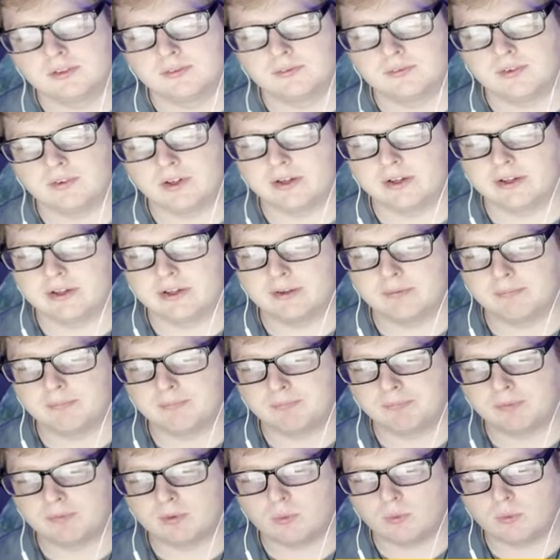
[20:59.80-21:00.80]

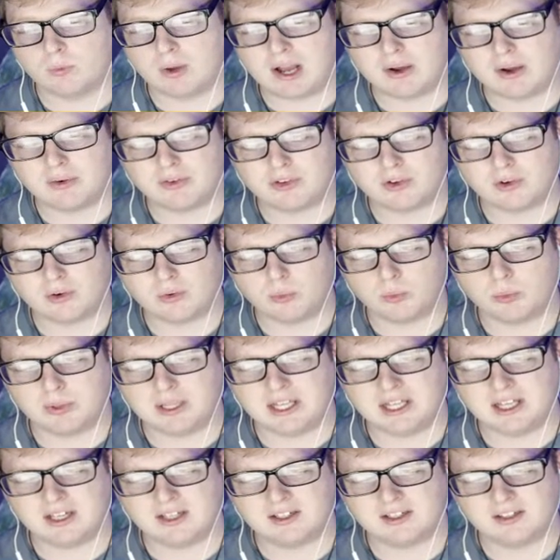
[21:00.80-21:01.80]
Wow, you're
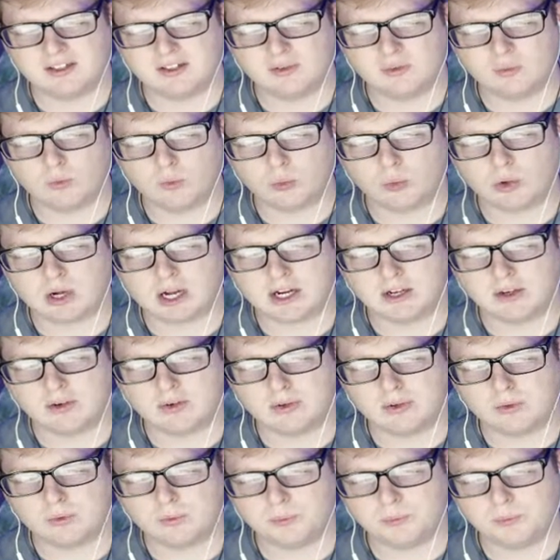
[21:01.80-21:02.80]
weak. Why are
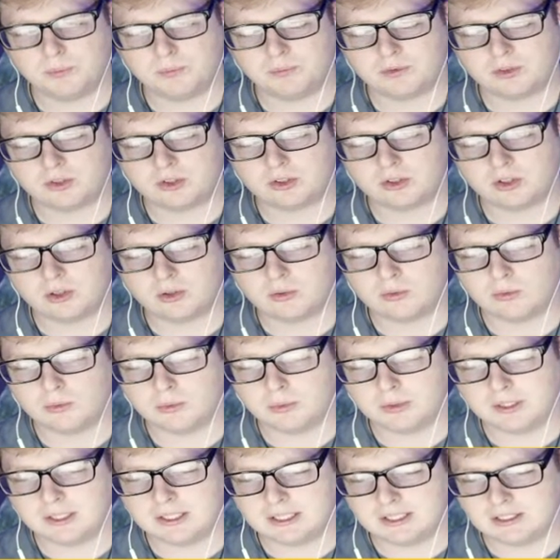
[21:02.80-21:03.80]
you so
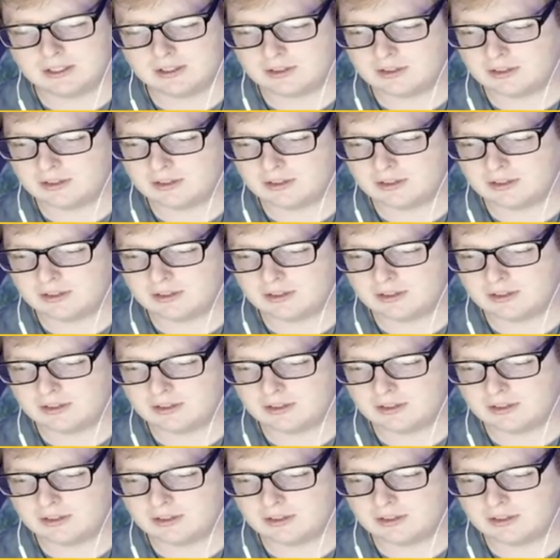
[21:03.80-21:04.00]
weak?